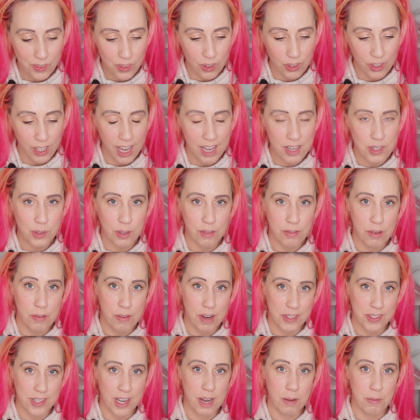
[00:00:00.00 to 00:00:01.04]
Okay, so if you
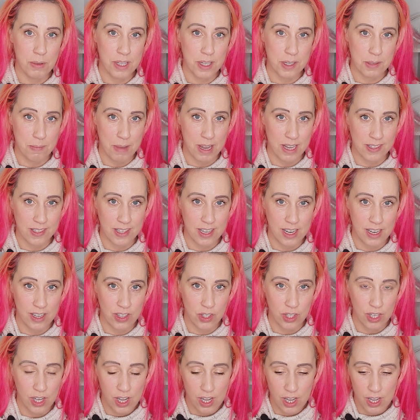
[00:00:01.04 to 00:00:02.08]
resonate with this
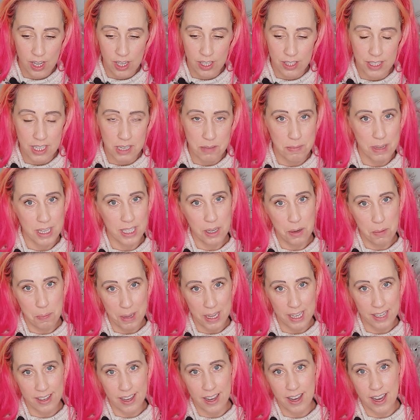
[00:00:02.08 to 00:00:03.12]
message, leave me a little
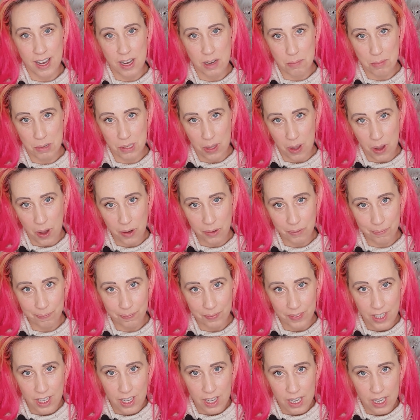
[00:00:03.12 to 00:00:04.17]
pink heart below.
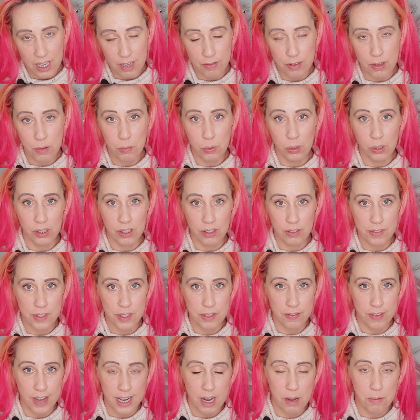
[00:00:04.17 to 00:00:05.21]
If you would love to
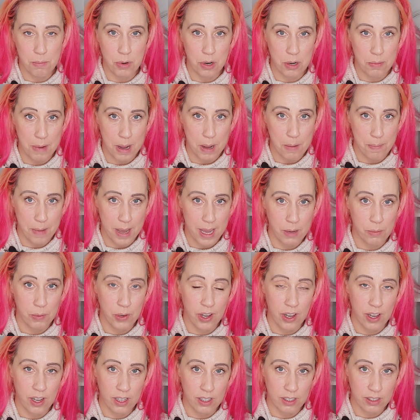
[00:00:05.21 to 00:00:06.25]
find out more about my
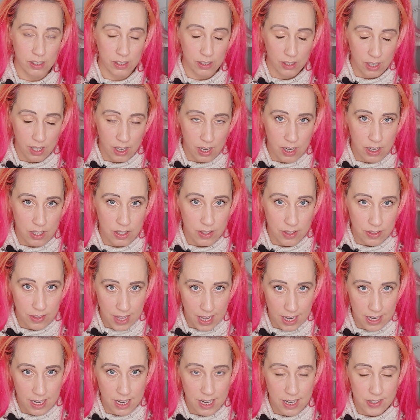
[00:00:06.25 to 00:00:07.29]
work,
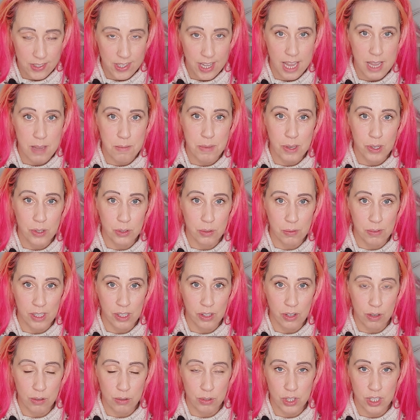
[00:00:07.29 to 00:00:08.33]
then it's
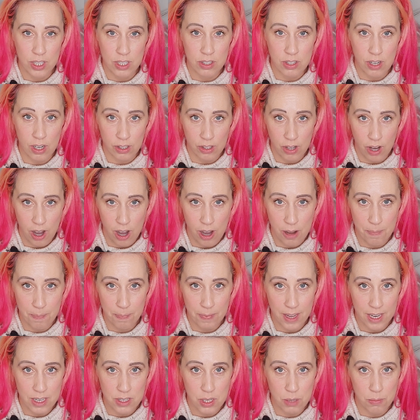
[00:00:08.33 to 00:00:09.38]
amygoodwincoaching.com.
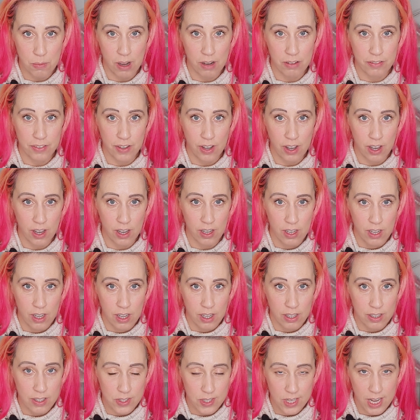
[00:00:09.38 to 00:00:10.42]
I do offer
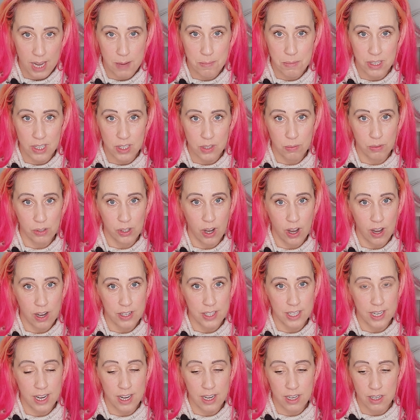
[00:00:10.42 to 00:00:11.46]
the time of this
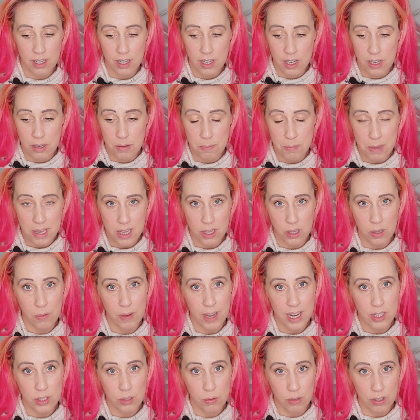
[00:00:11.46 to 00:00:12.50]
recording
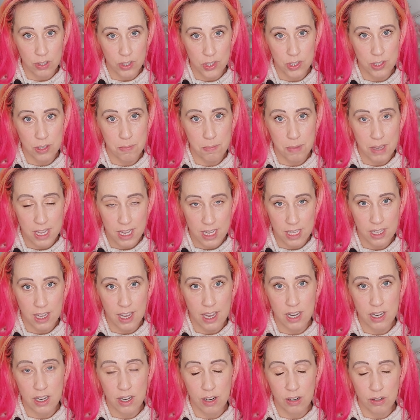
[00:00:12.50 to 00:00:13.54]
BQH quantum
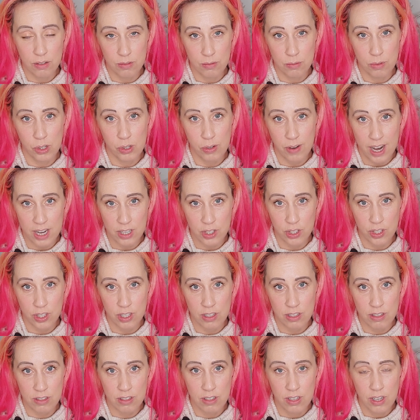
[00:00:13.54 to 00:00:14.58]
healing
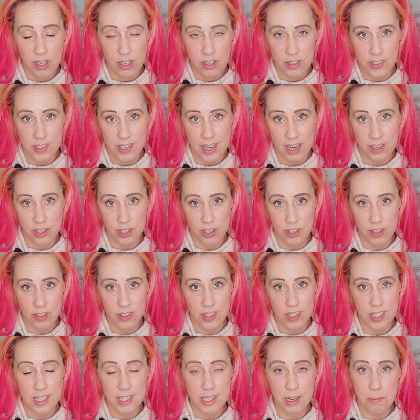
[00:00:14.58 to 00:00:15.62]
regression
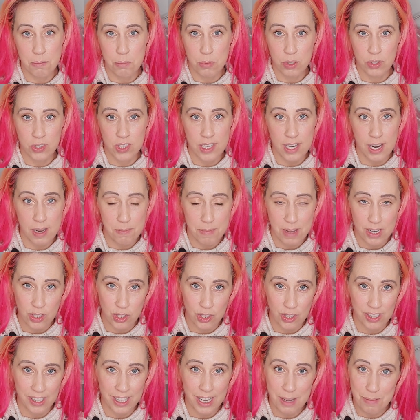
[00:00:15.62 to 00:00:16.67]
sessions. These are
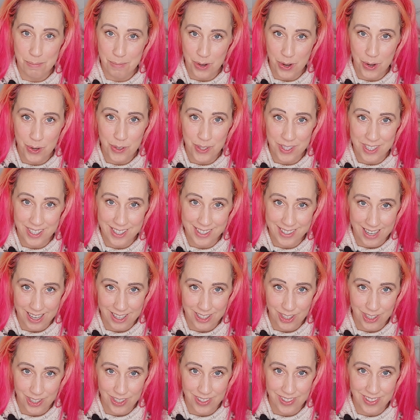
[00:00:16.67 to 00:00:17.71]
multidimensional hypnosis
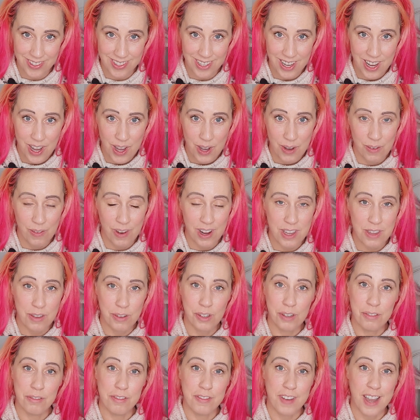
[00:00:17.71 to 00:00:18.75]
sessions where you
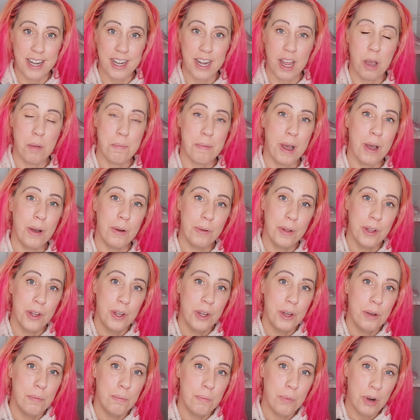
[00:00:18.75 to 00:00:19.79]
can find out about
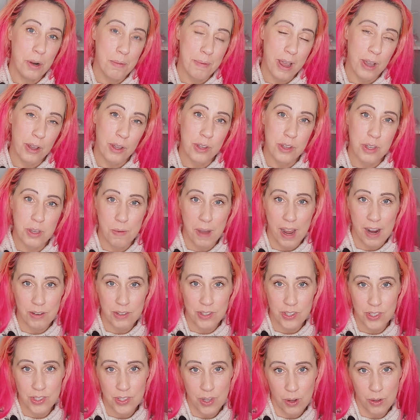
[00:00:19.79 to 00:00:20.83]
more about who you are
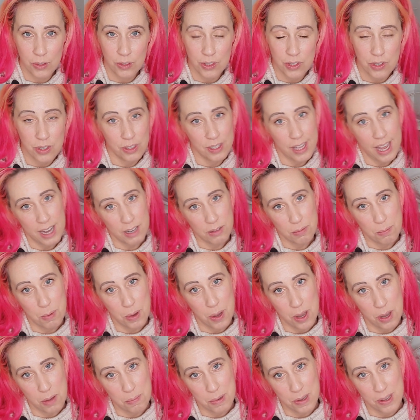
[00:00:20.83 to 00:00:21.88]
as a soul and your life
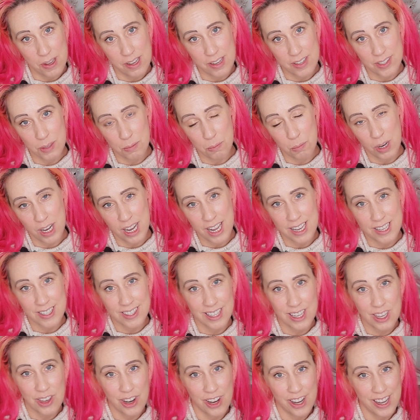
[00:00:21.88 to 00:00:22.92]
purpose and what it is
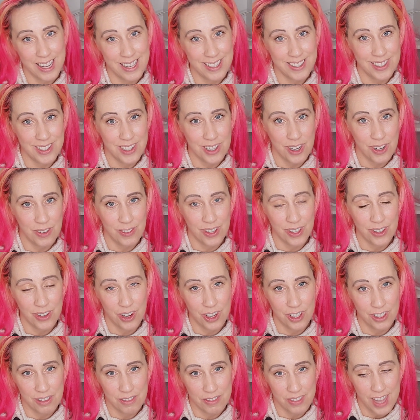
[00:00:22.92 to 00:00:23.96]
that you're here to do and
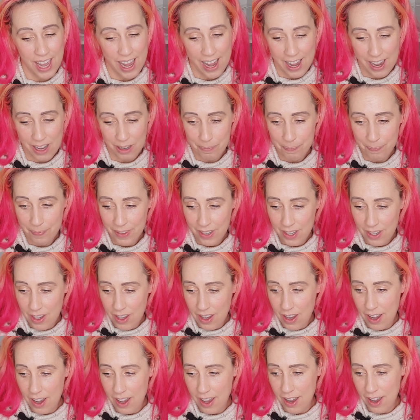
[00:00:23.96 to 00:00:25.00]
all of that.
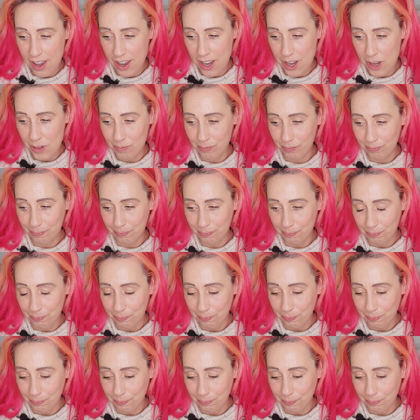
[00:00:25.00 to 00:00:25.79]
Um,